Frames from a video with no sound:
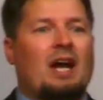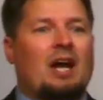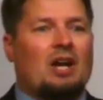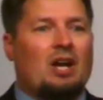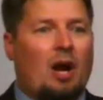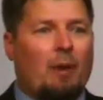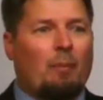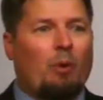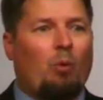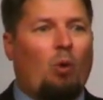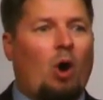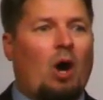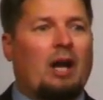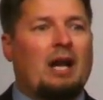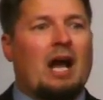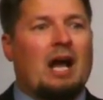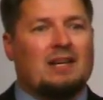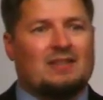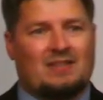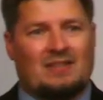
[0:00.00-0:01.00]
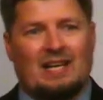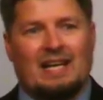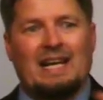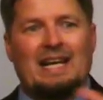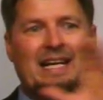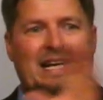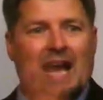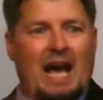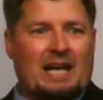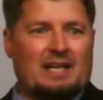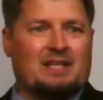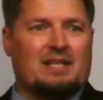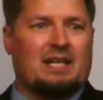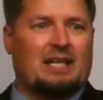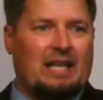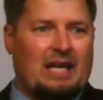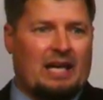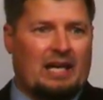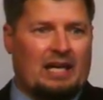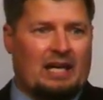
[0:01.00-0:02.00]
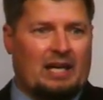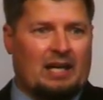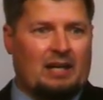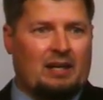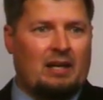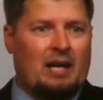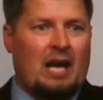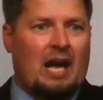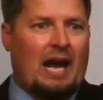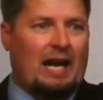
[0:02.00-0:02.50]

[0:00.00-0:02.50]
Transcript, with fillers: number one, sitting next to Gideon,